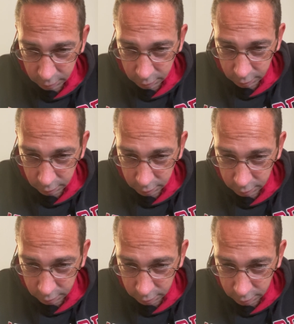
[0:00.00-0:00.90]

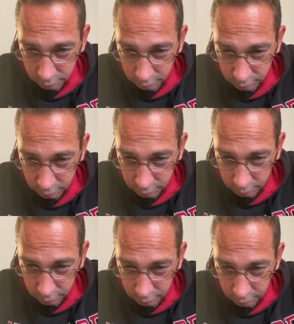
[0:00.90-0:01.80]

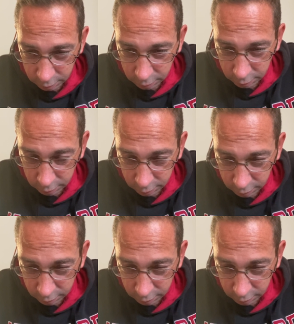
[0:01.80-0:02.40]
Nobody speaks.